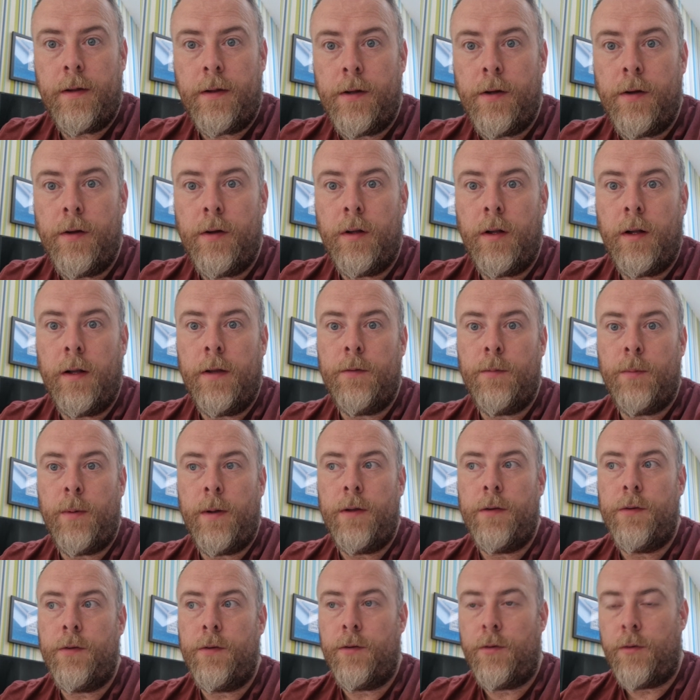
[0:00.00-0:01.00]
Kirklees Way.
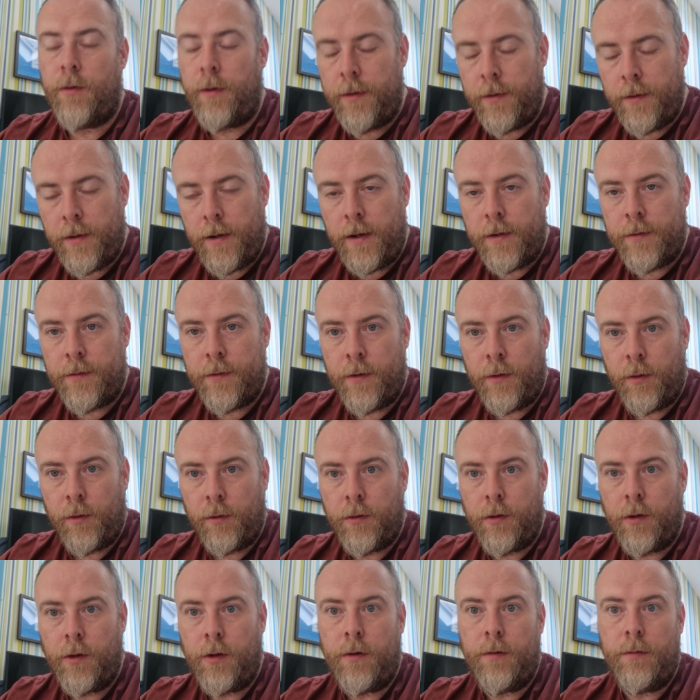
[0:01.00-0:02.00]
So there is an
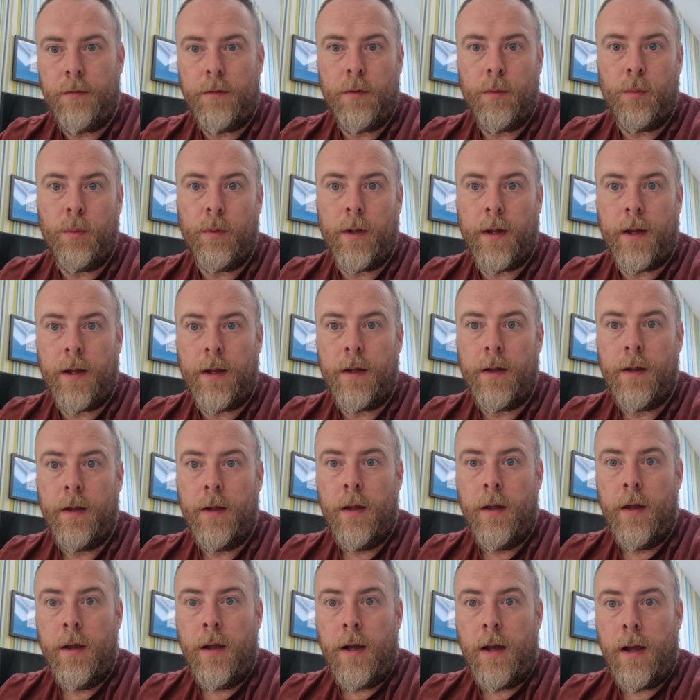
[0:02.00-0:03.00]
alternate route there,
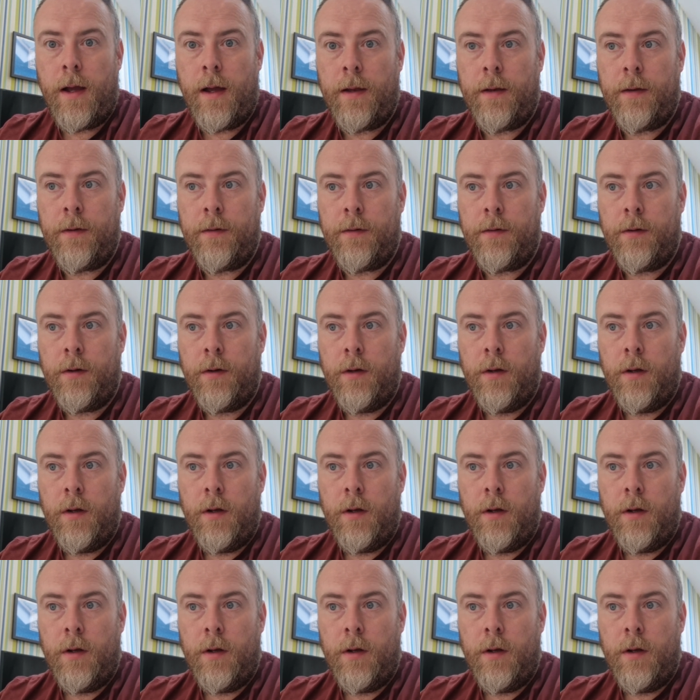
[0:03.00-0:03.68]
and